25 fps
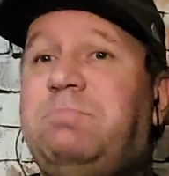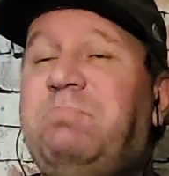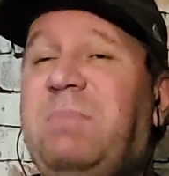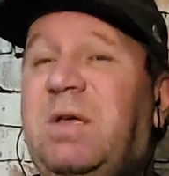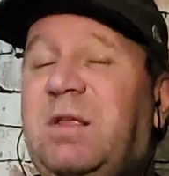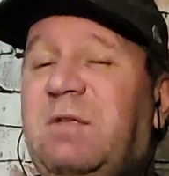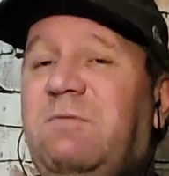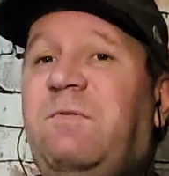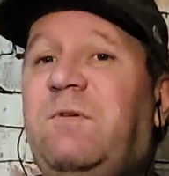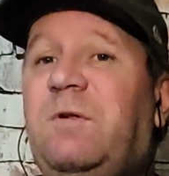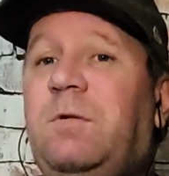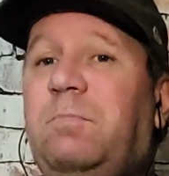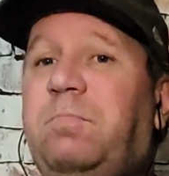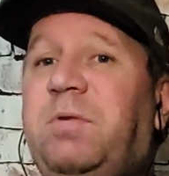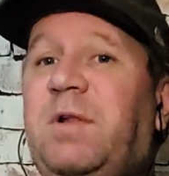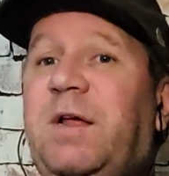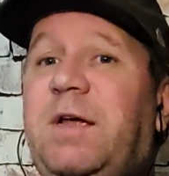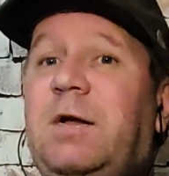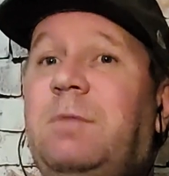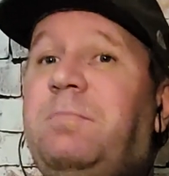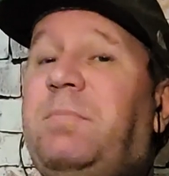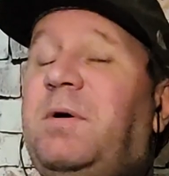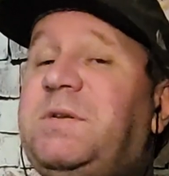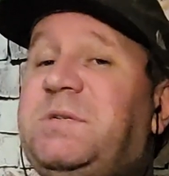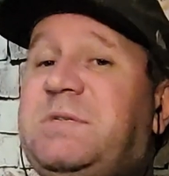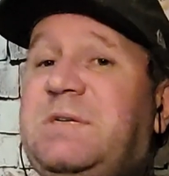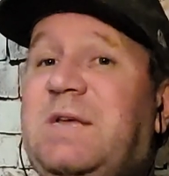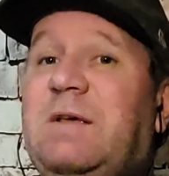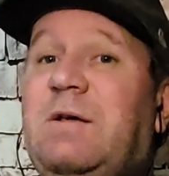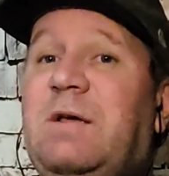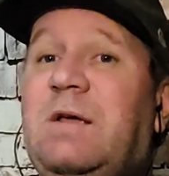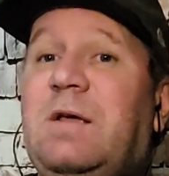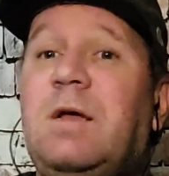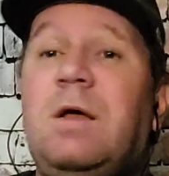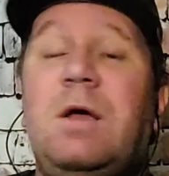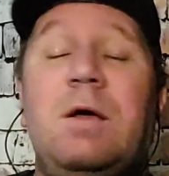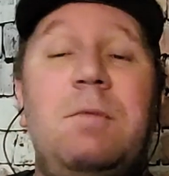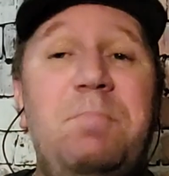midfield player, but
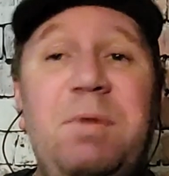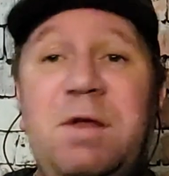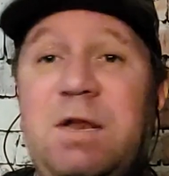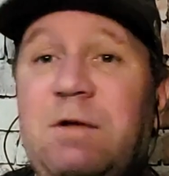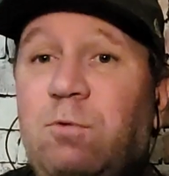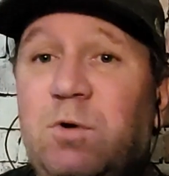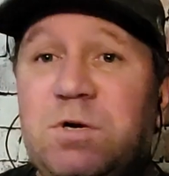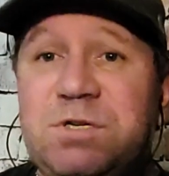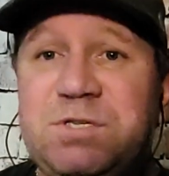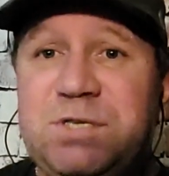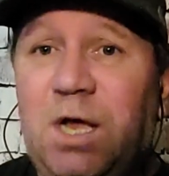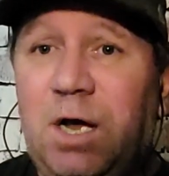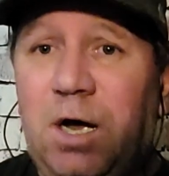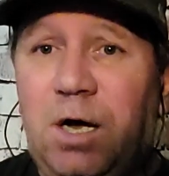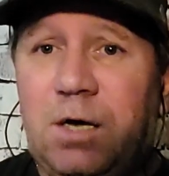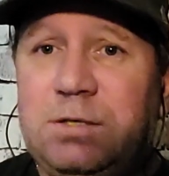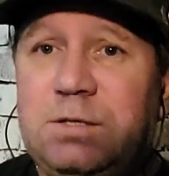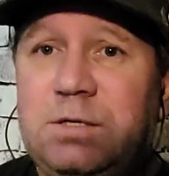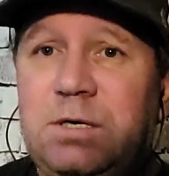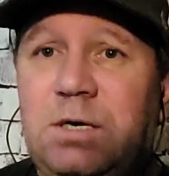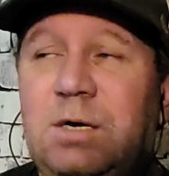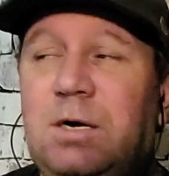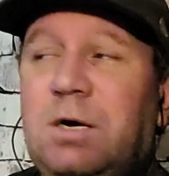he was not.